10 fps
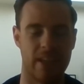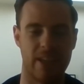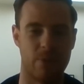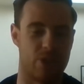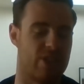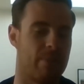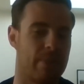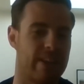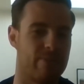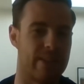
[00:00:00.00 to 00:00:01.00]
which is
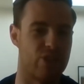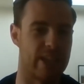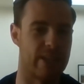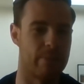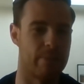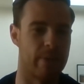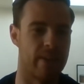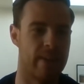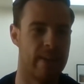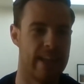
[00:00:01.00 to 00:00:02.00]
unbelievably cheap. But
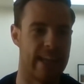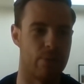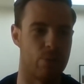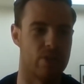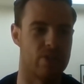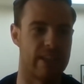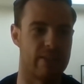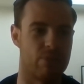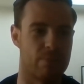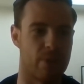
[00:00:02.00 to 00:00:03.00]
it was
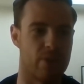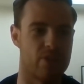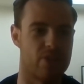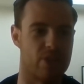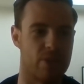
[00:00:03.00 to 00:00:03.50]
in response to